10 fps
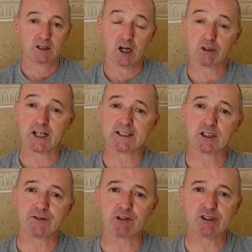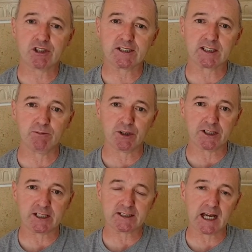Okay, so if you're interested in one of
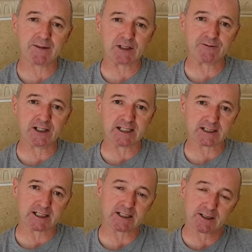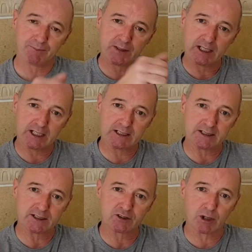these, I have an affiliate link in
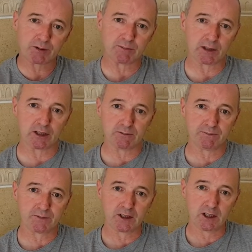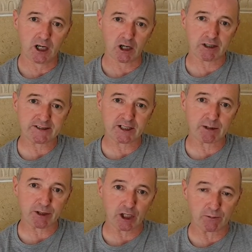the description below. All right, so here
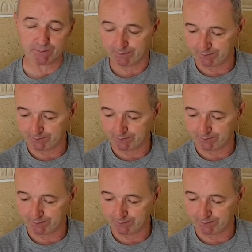we go.